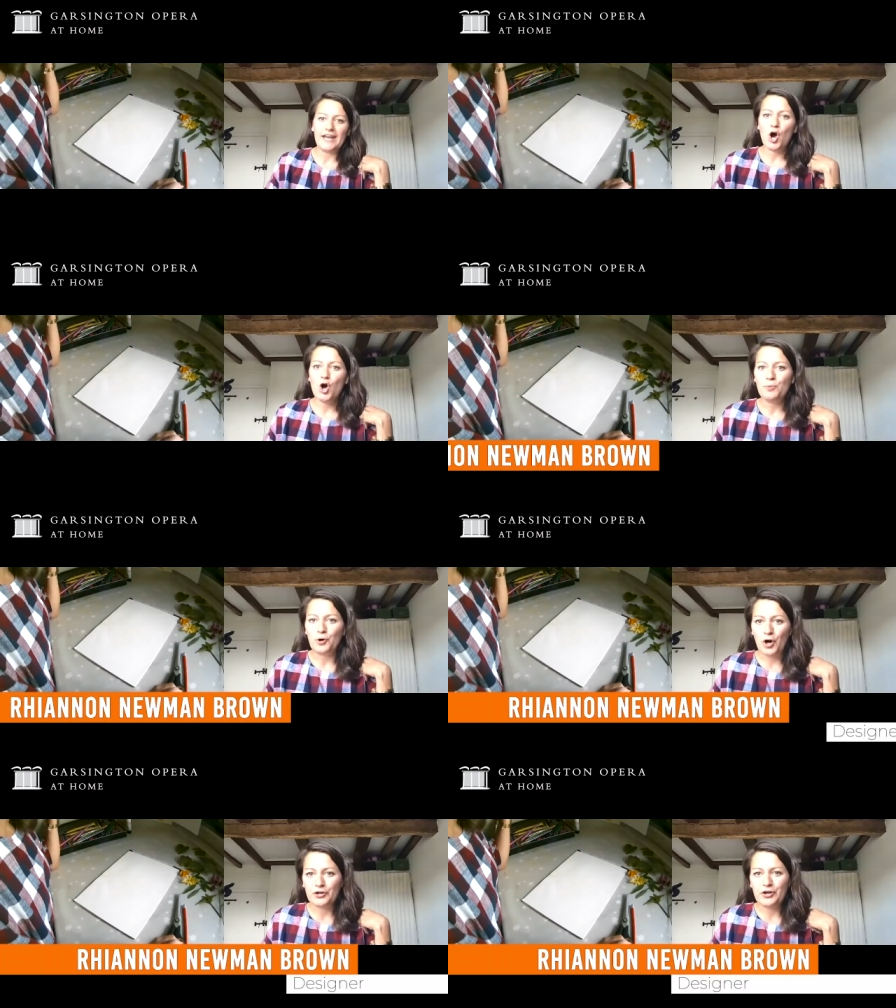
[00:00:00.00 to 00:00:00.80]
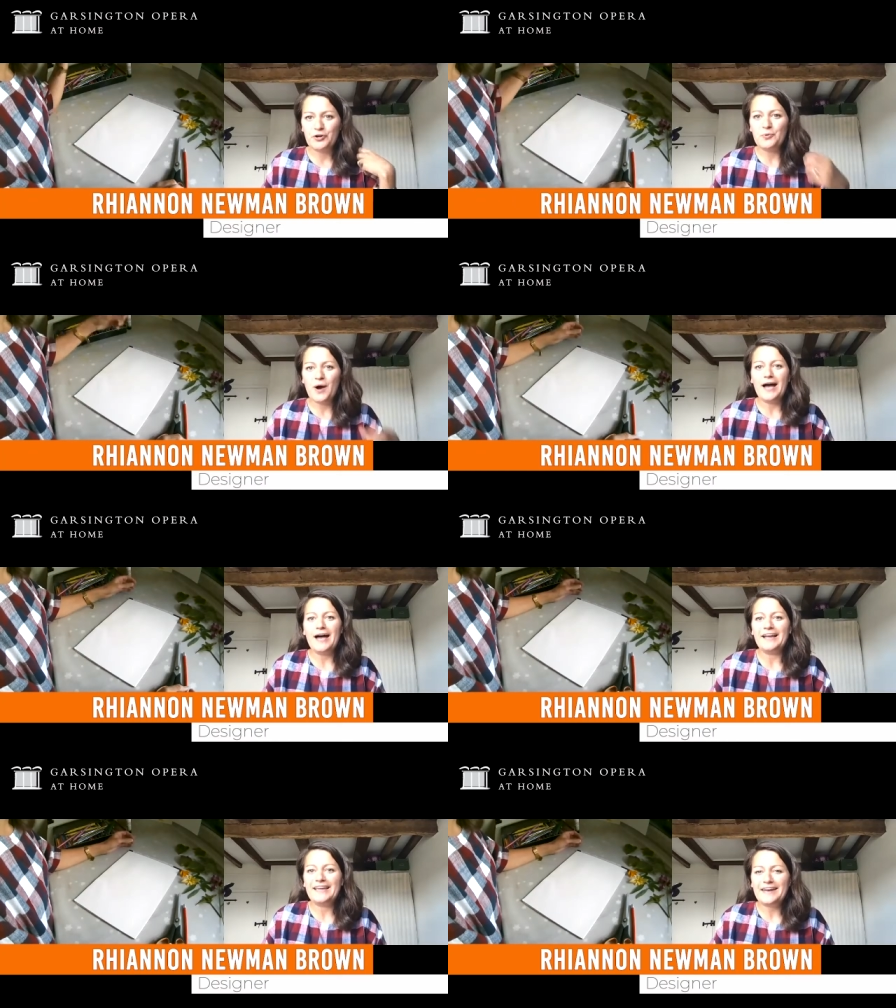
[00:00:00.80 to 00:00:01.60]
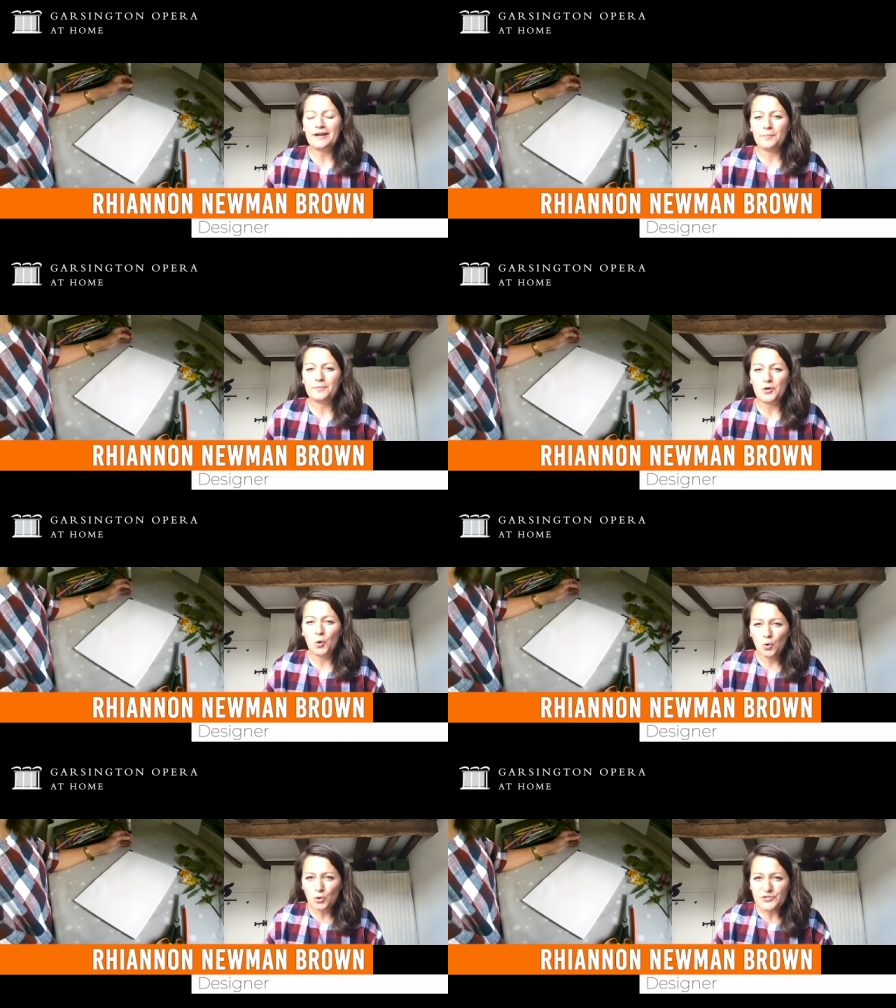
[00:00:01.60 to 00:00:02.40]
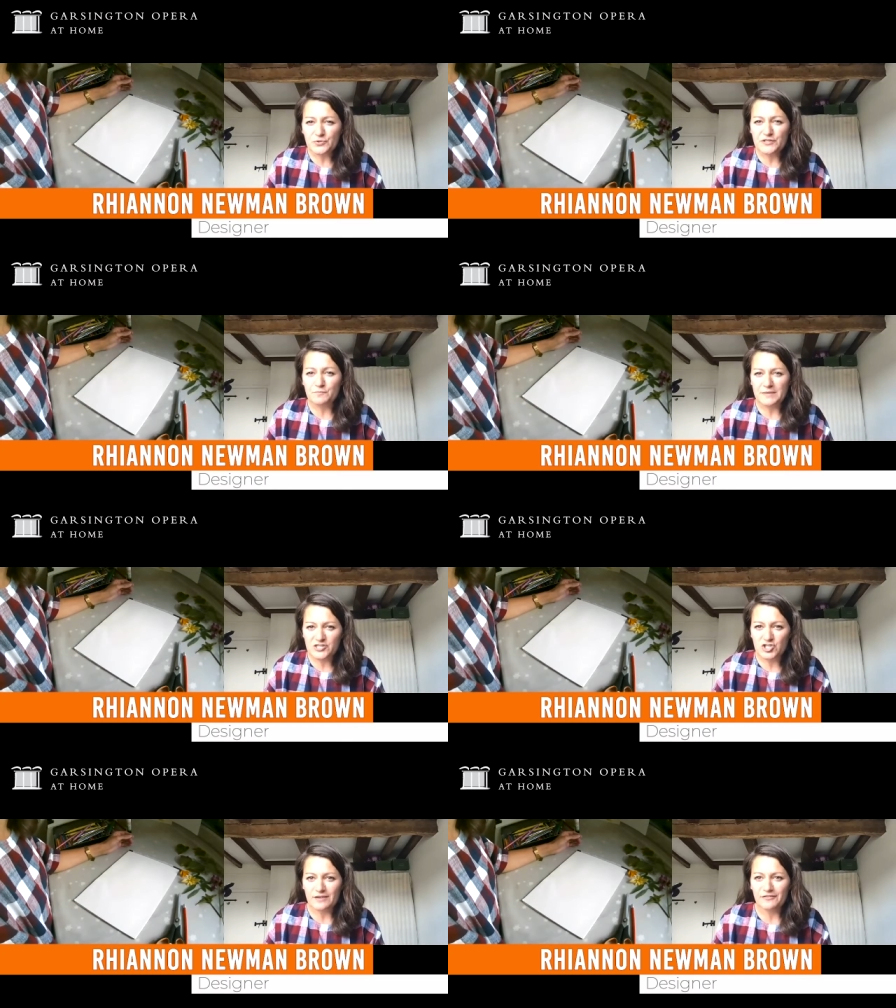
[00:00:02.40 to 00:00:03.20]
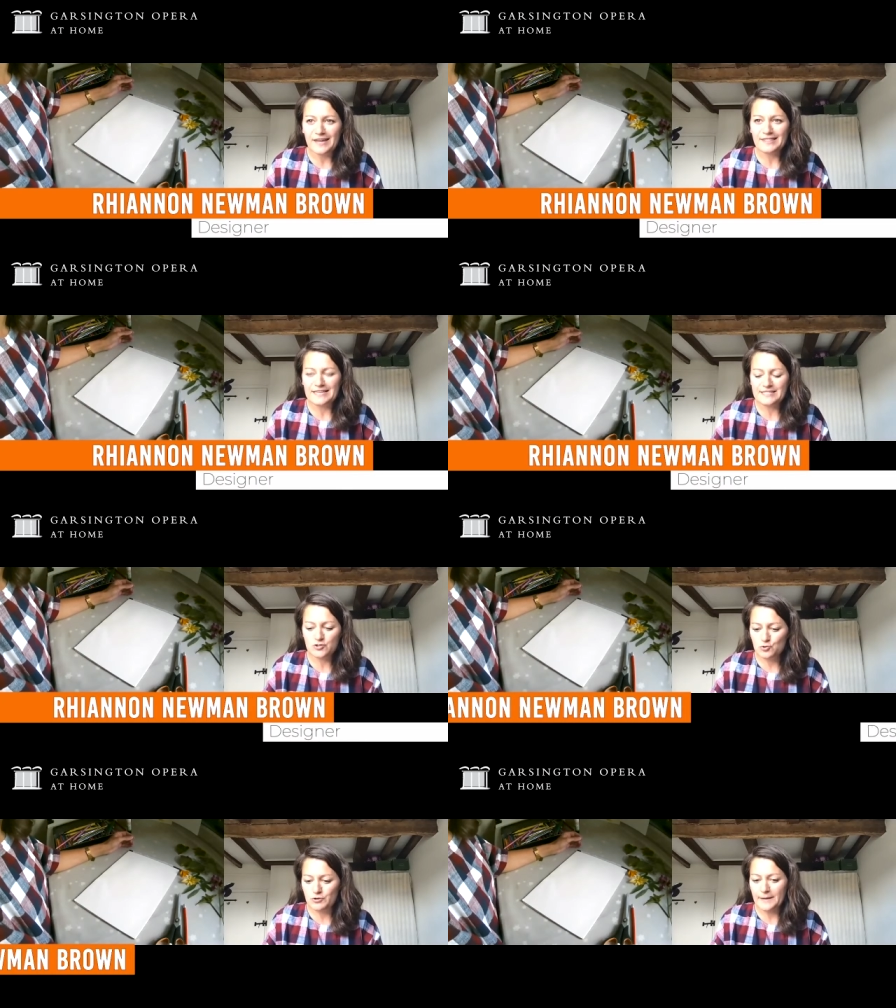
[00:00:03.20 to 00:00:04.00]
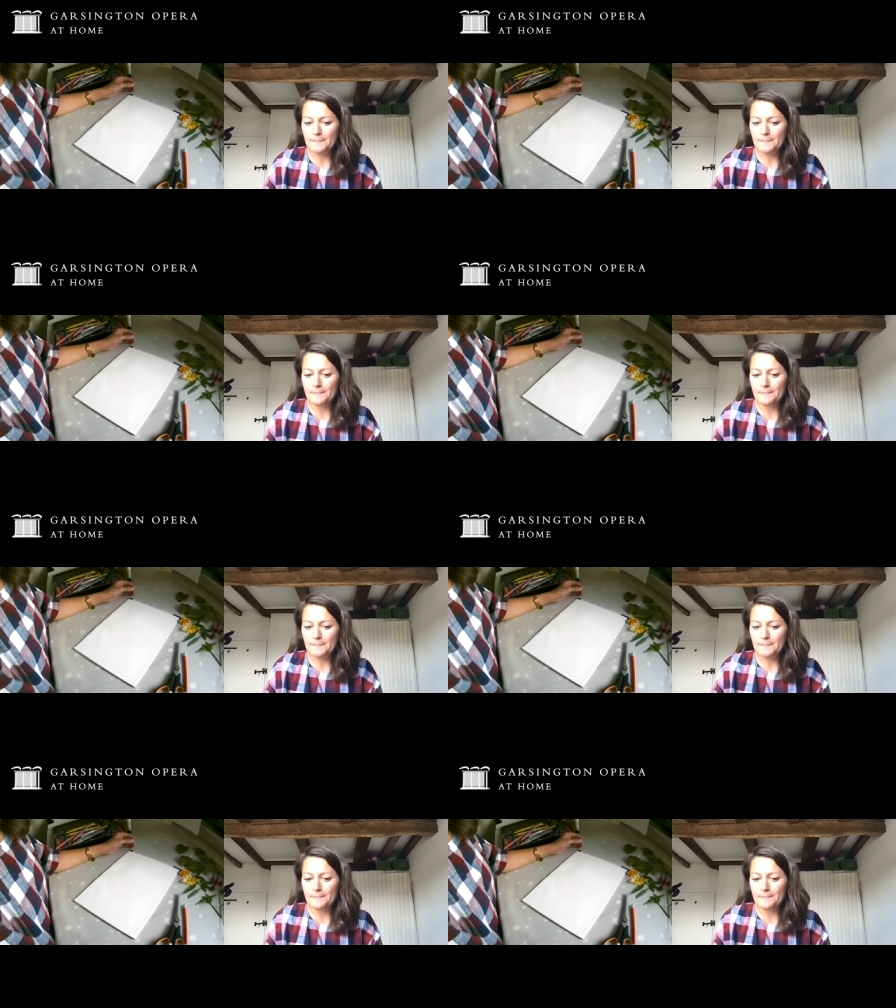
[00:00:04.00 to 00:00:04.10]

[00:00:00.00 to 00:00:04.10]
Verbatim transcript: and Oberon, who uh, get up to all sorts of mischief in this story.